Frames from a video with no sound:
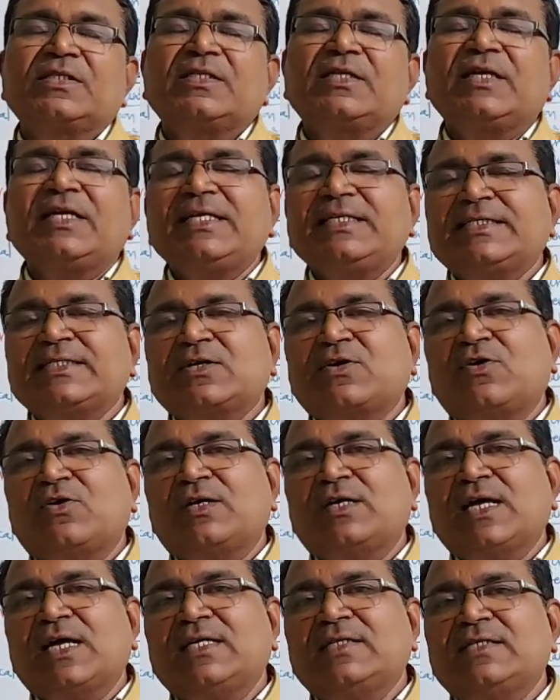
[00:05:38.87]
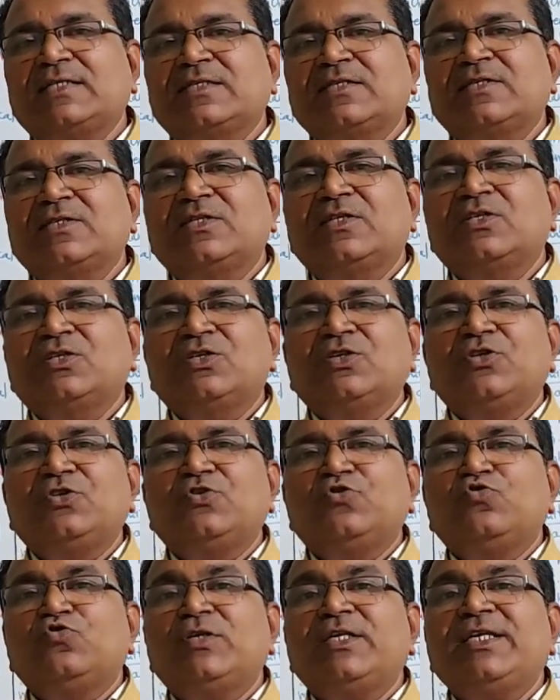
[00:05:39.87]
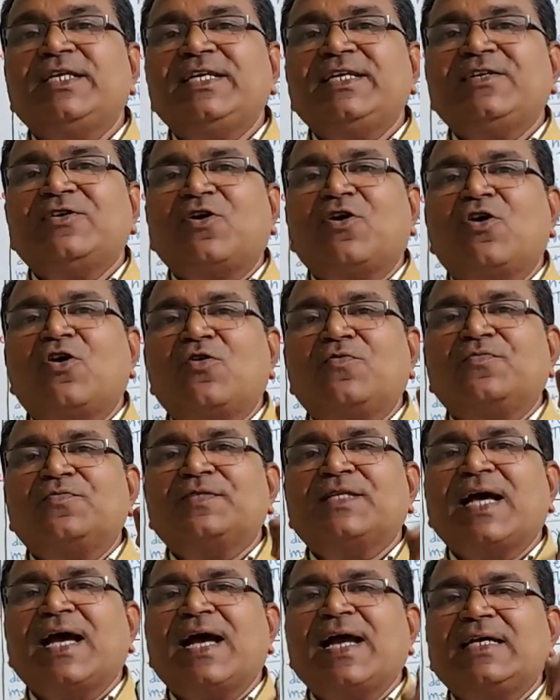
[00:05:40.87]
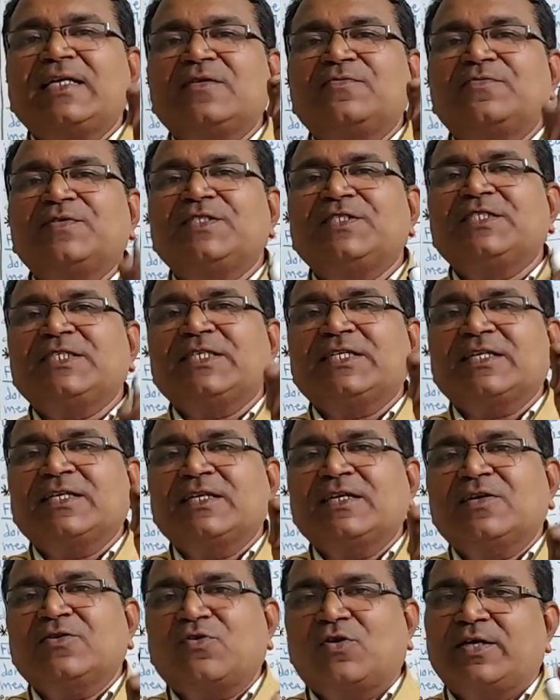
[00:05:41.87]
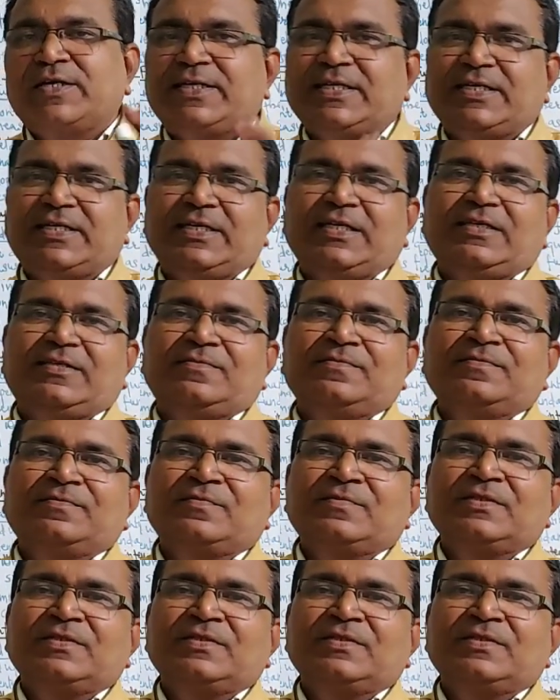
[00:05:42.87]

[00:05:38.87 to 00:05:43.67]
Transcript: is called as unit of that physical quantity.